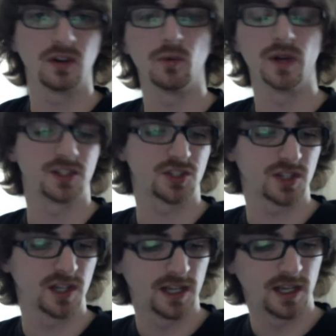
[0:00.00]
which
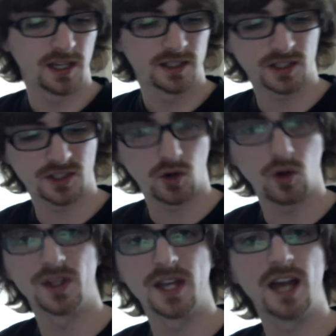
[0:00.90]
doesn't hold
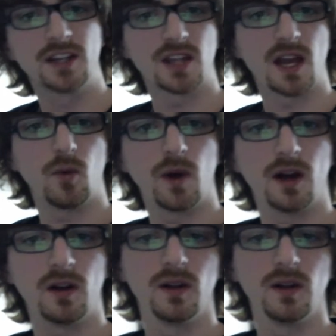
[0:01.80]
an edge that well,